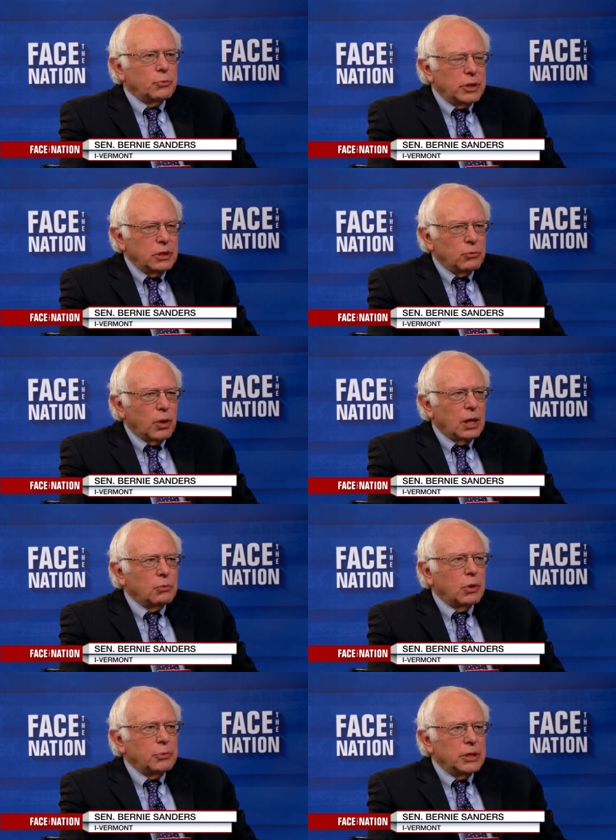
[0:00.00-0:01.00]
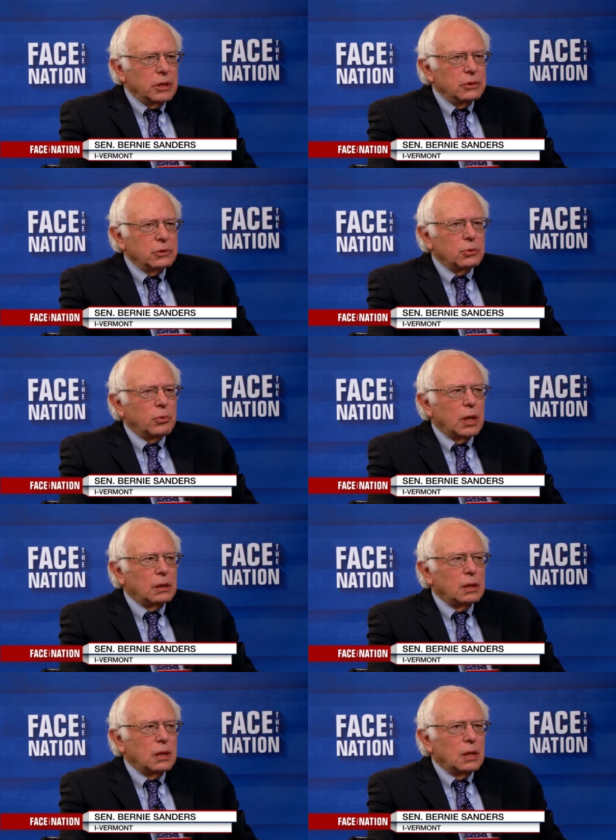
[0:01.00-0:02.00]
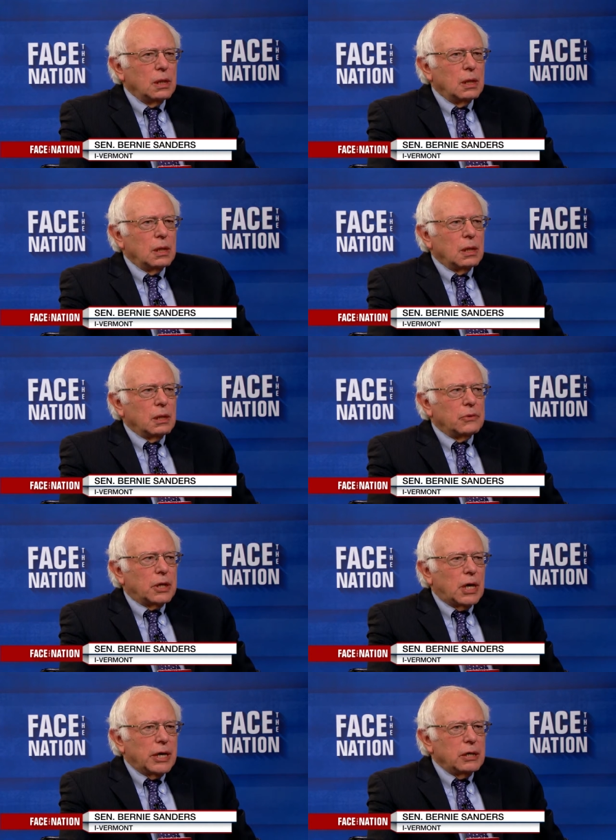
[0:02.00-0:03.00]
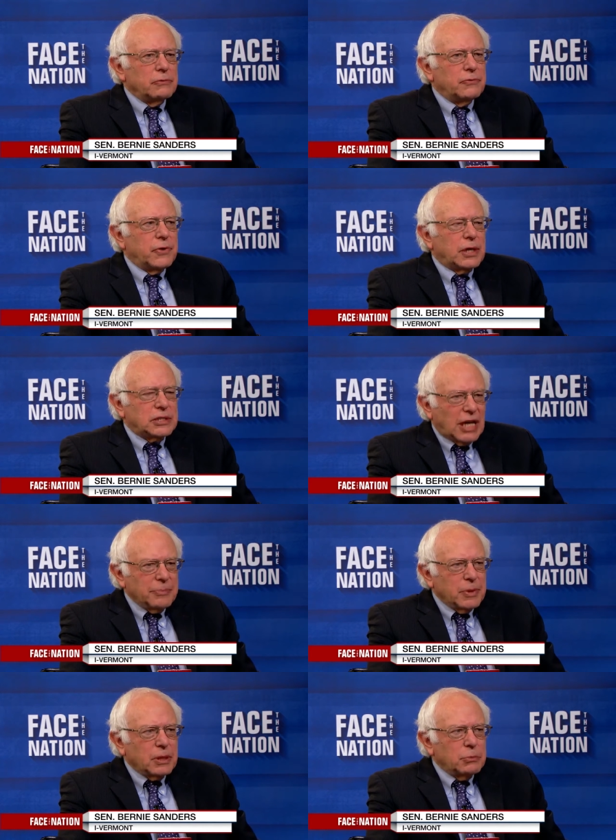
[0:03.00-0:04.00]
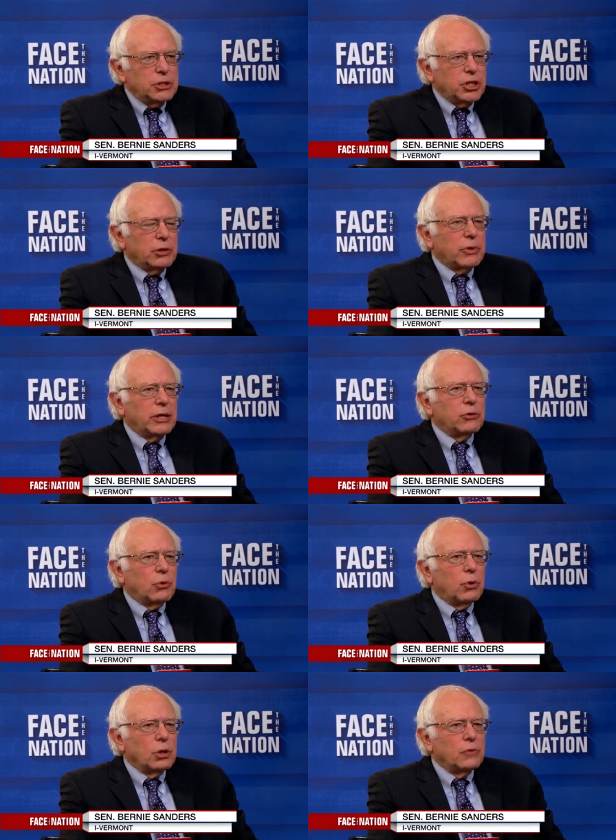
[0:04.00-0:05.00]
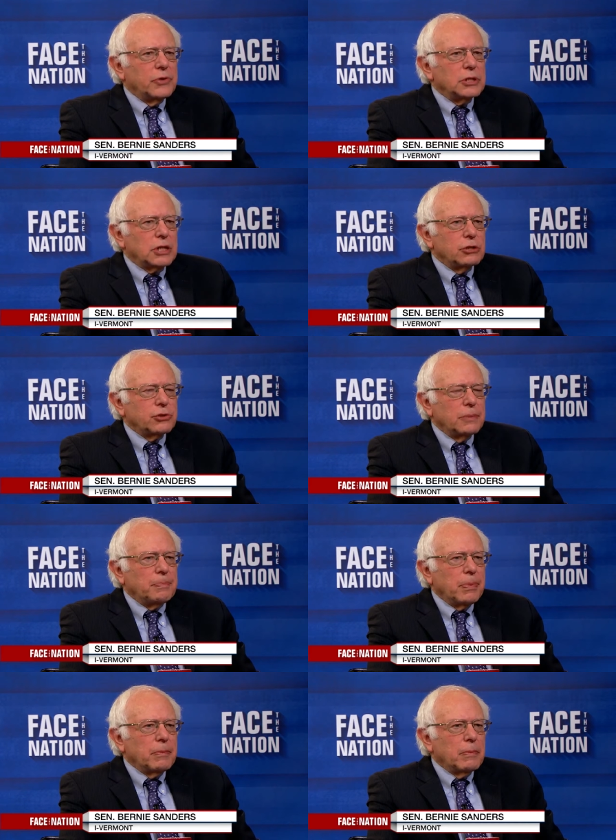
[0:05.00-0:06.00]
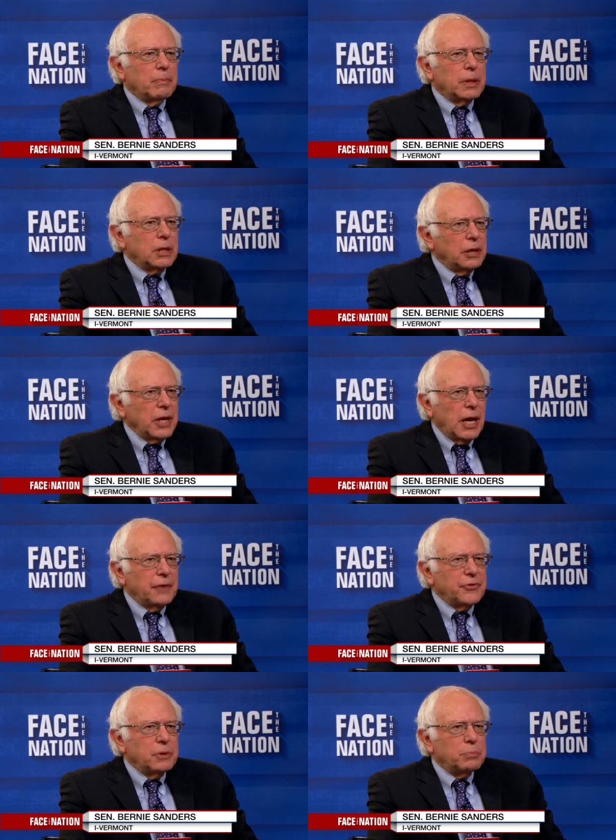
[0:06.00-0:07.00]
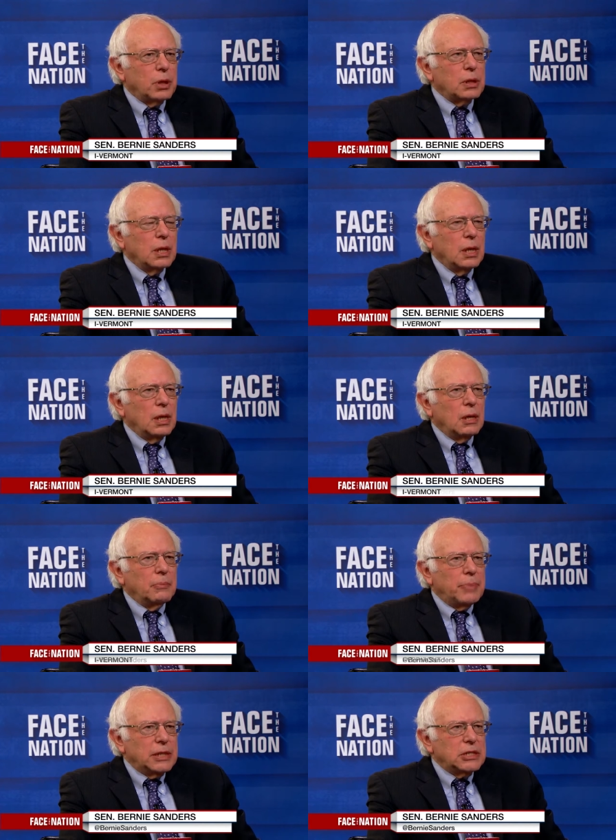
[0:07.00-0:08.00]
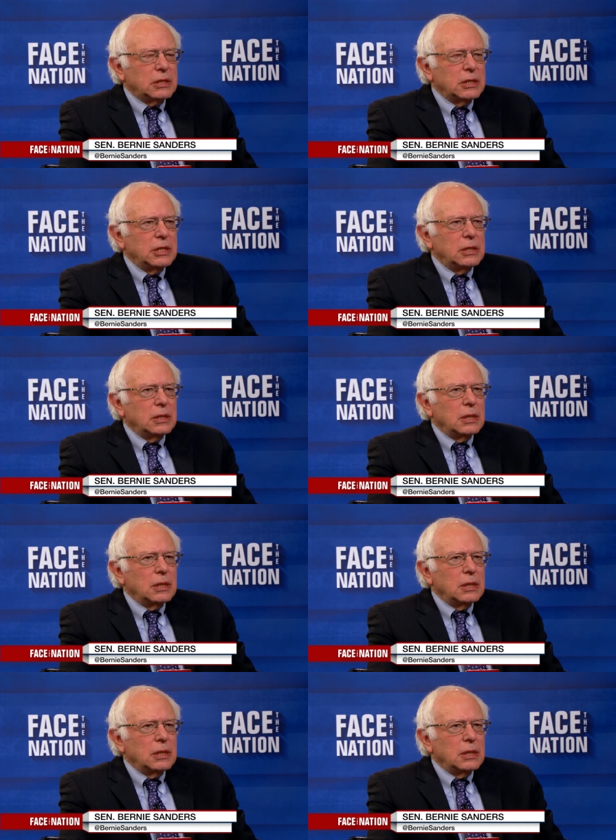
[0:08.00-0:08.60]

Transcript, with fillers: we did well, what we didn't do well, the kind of excitement that we generated all over this country. But the other half of the book basically